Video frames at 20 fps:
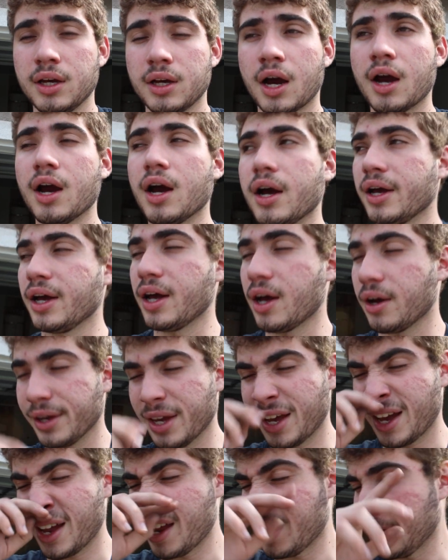Uh, oh
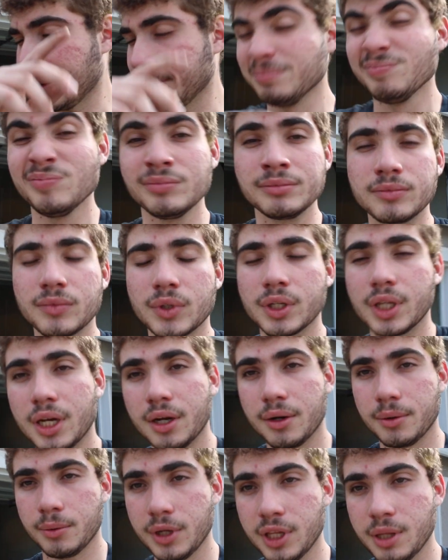god.
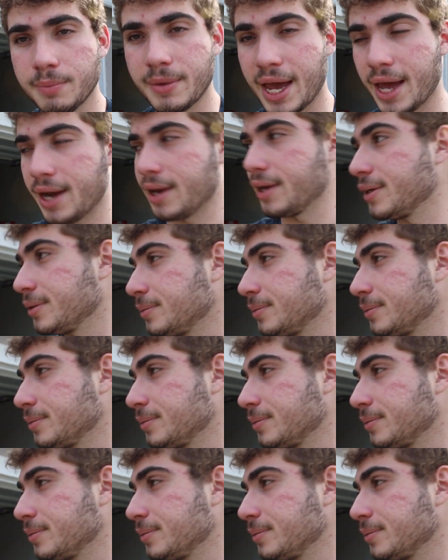They're really bad.